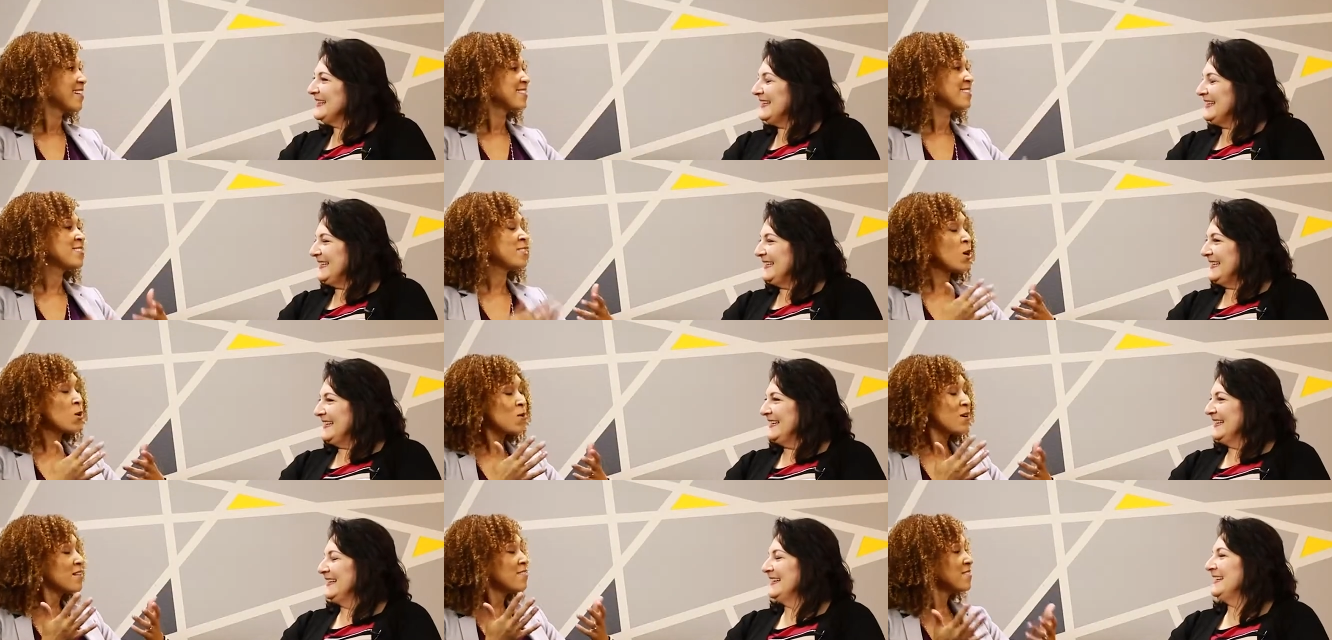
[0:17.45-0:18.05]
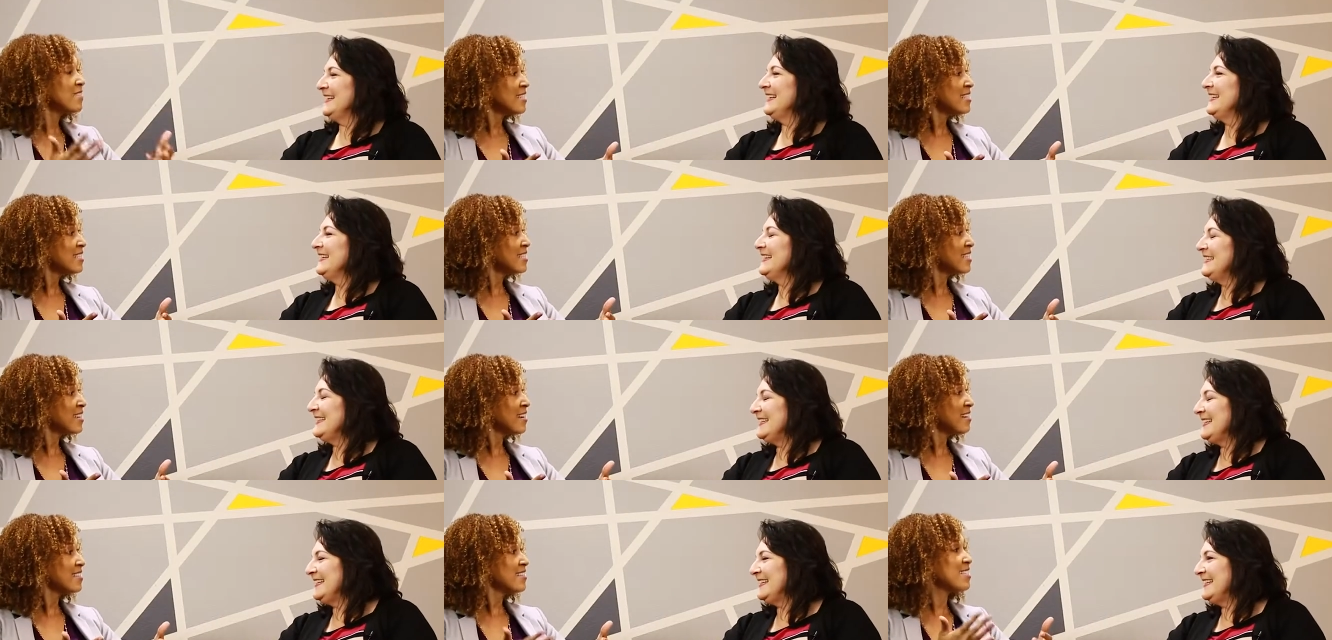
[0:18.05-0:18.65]
Speaker 1: So,
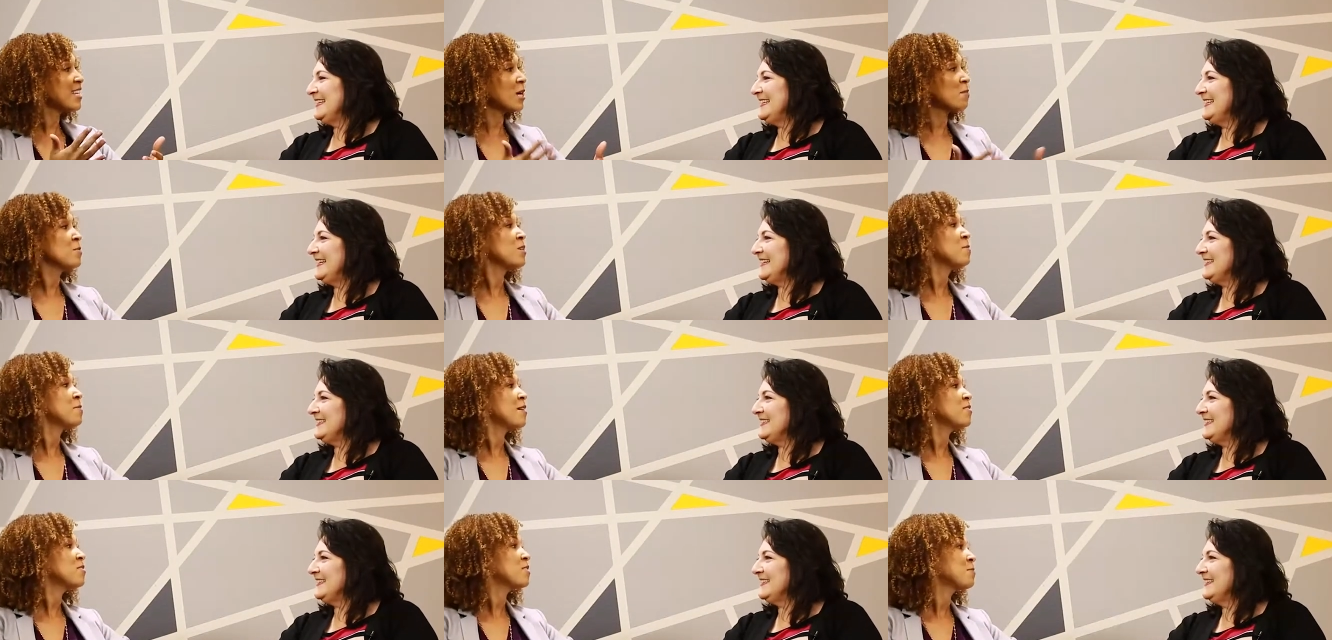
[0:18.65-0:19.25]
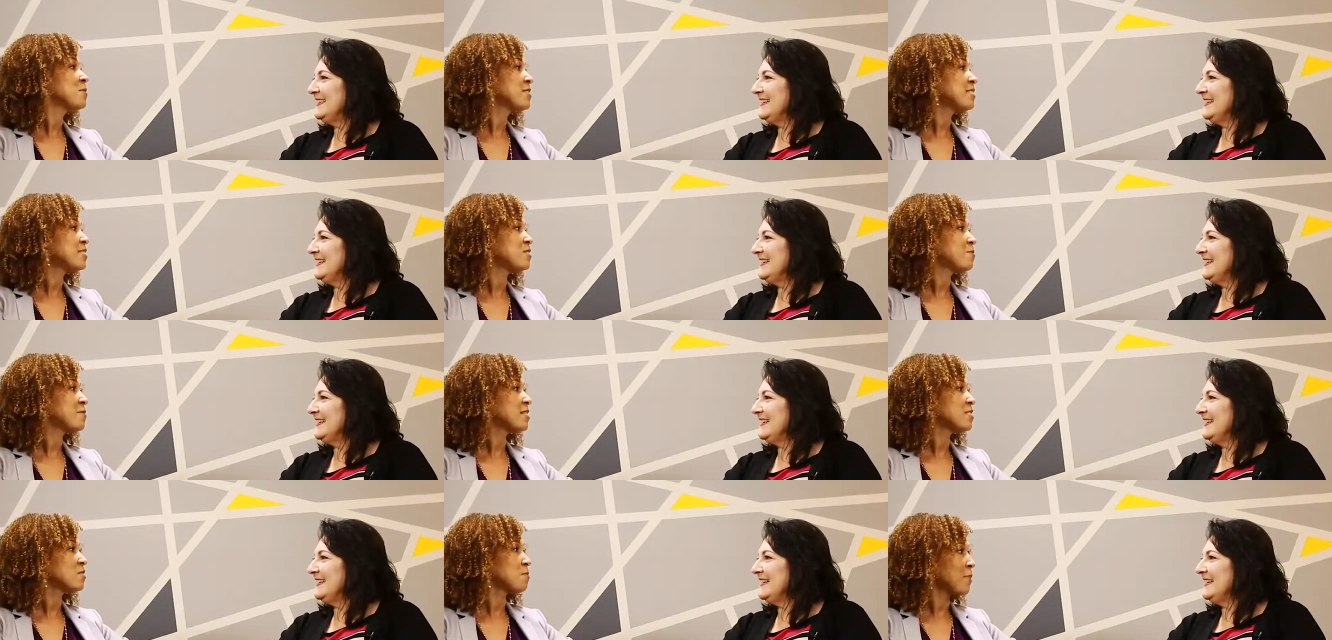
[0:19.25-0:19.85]
Alicia, tell yes. me about some of these
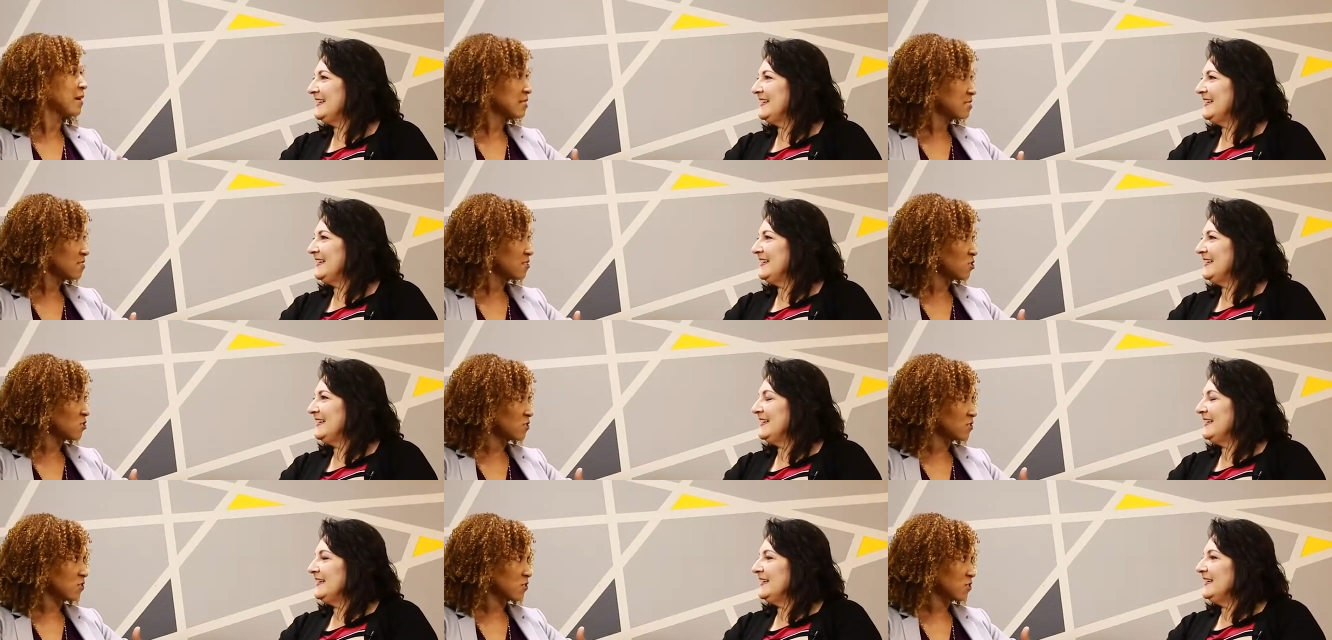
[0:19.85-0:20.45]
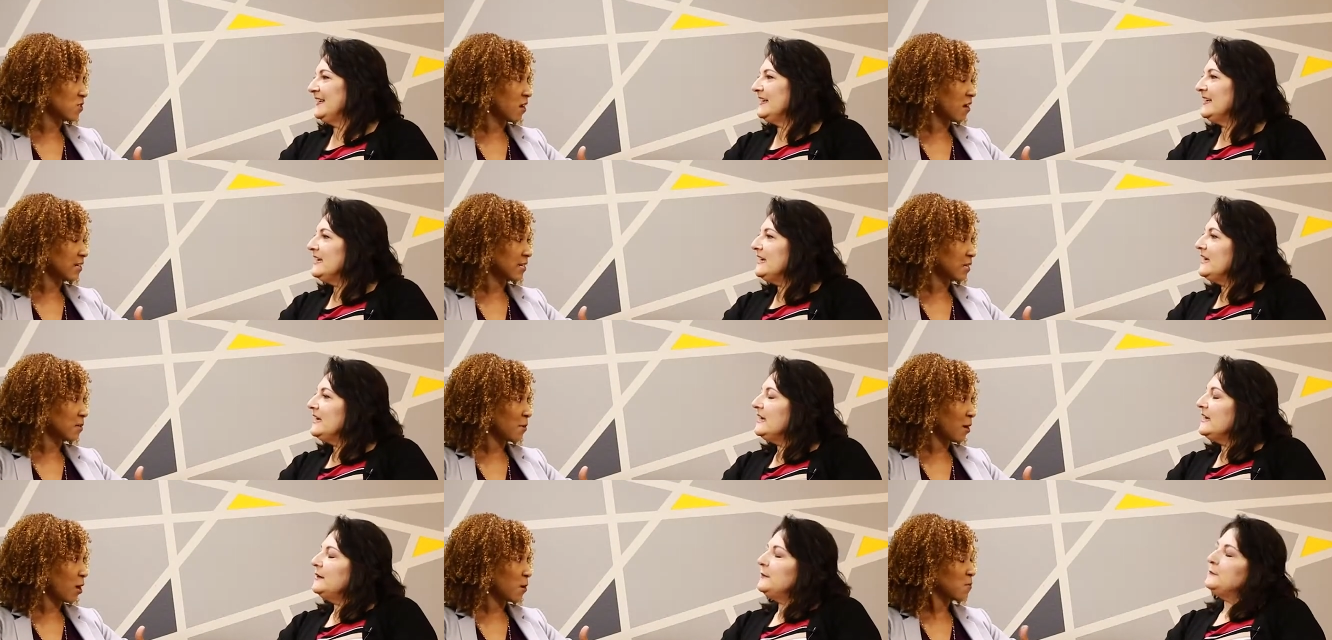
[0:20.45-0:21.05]
mixed messages you're
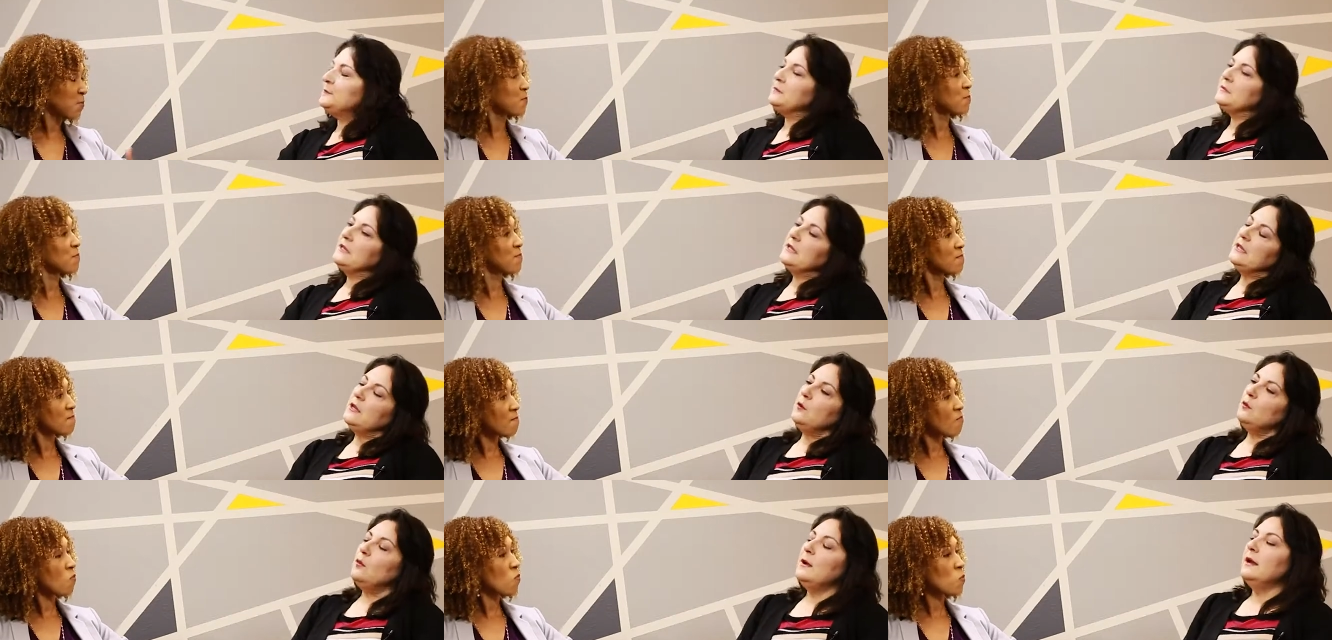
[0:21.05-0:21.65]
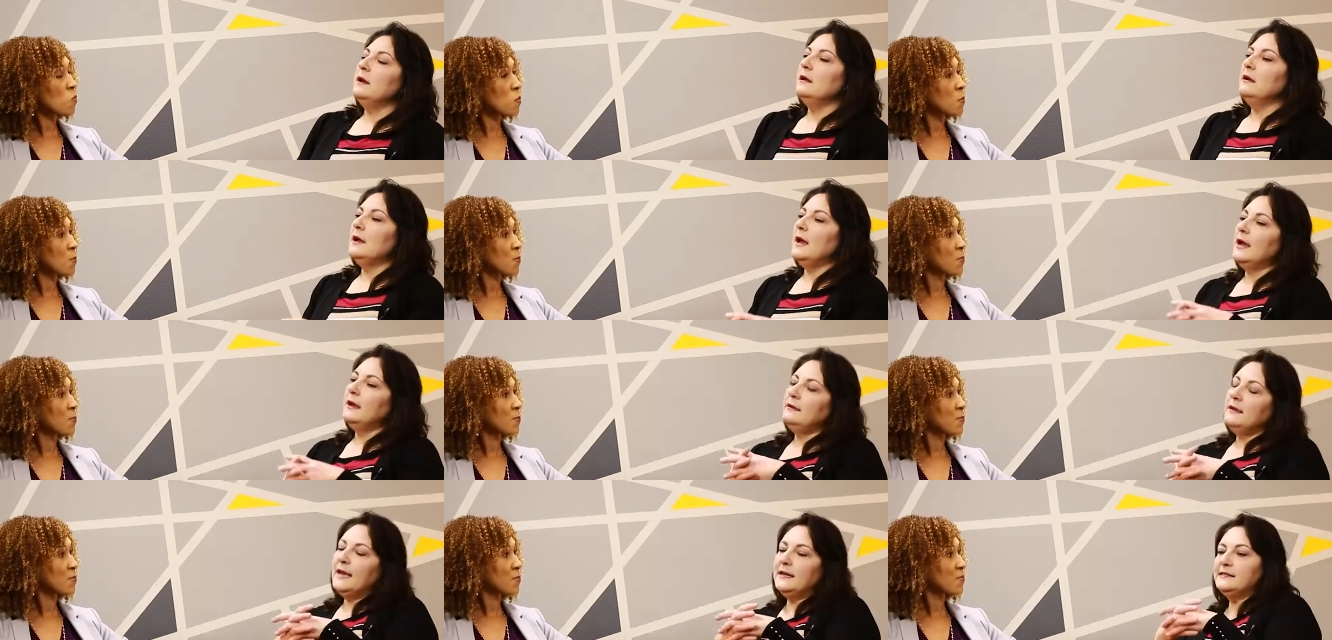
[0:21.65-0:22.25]
talking about. Well,
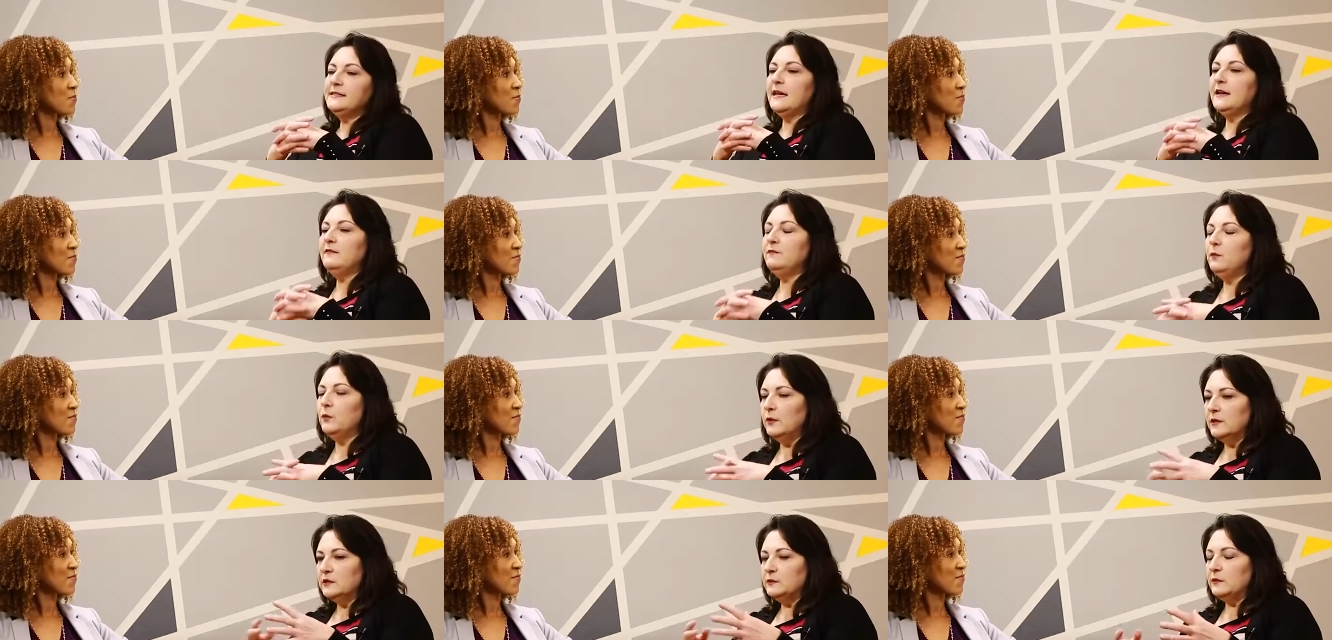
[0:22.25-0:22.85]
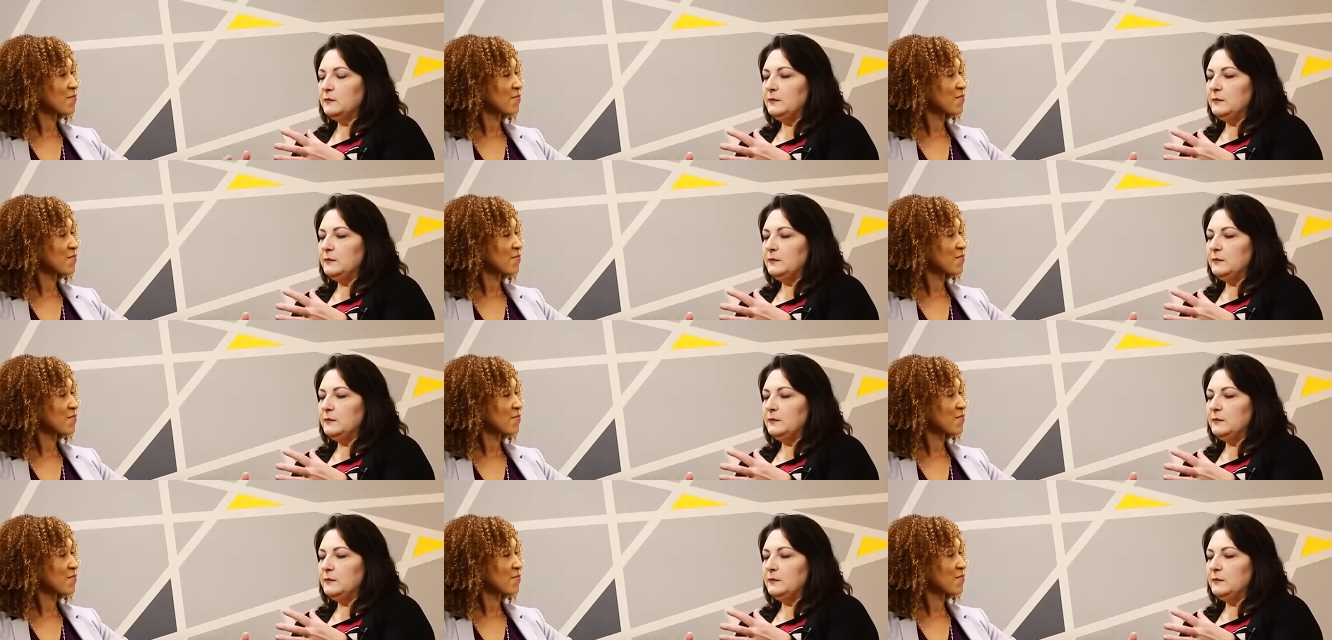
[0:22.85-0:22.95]
as I've worked